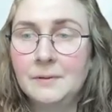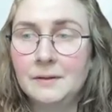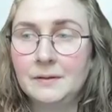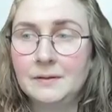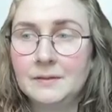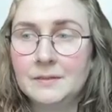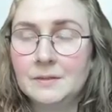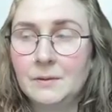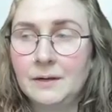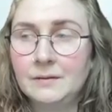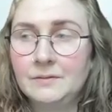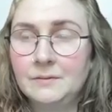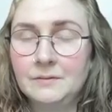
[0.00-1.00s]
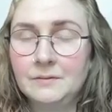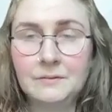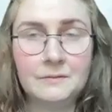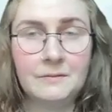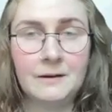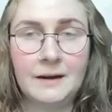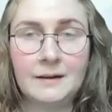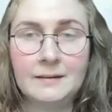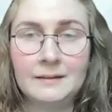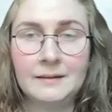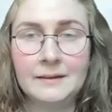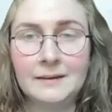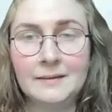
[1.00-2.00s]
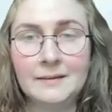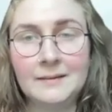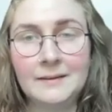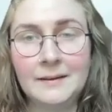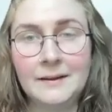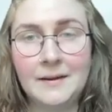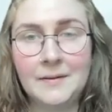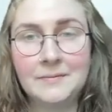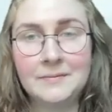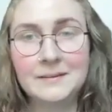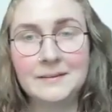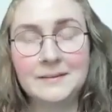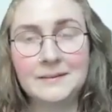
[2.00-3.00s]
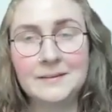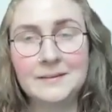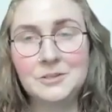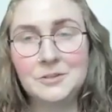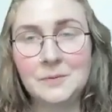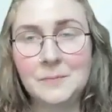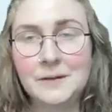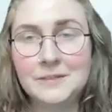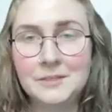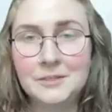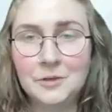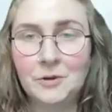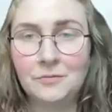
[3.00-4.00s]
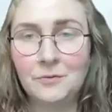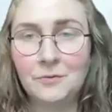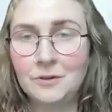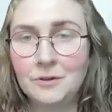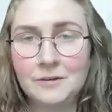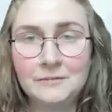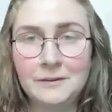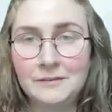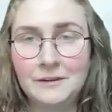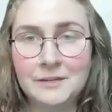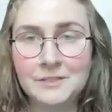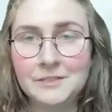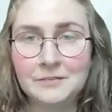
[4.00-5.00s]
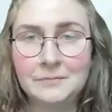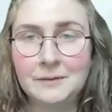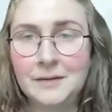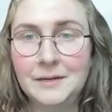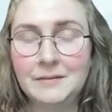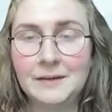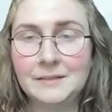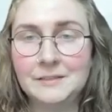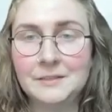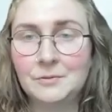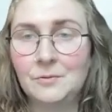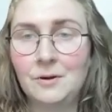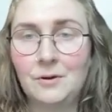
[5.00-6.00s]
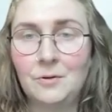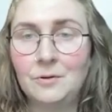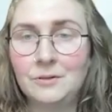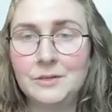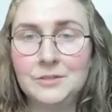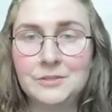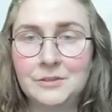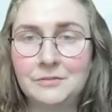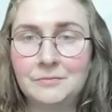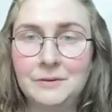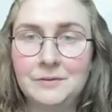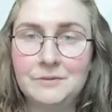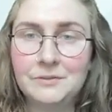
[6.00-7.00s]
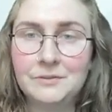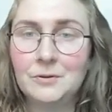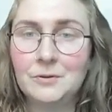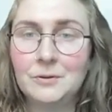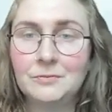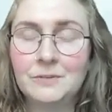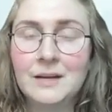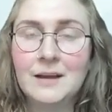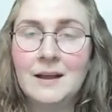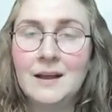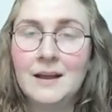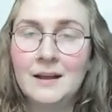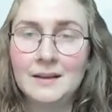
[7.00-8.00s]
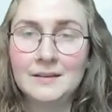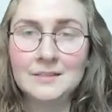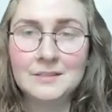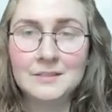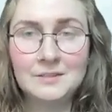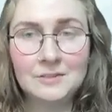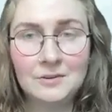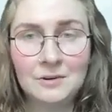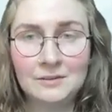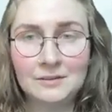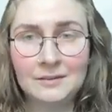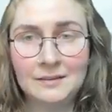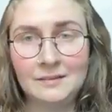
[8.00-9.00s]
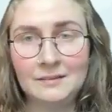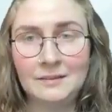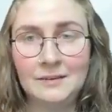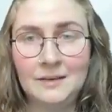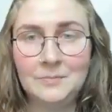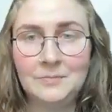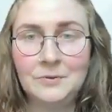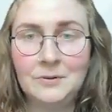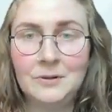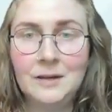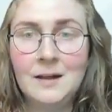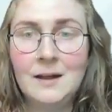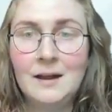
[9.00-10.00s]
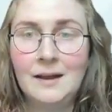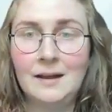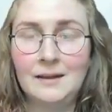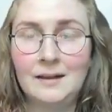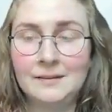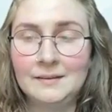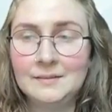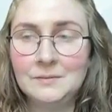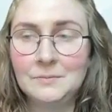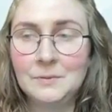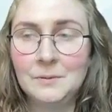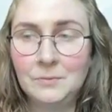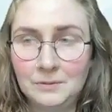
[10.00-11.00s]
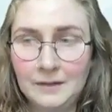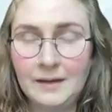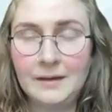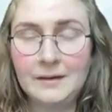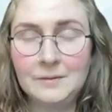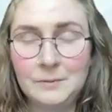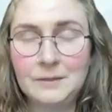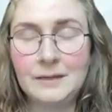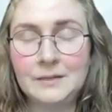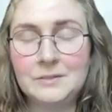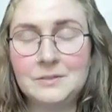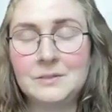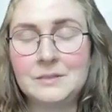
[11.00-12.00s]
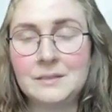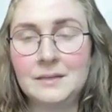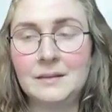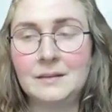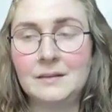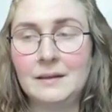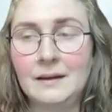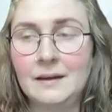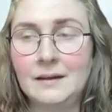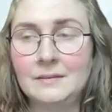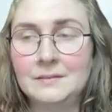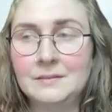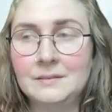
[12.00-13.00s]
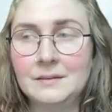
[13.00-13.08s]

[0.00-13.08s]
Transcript: because quite frankly, the short message of all configurations have been corrected or all issues have been resolved is not inherently helpful. And we like to see that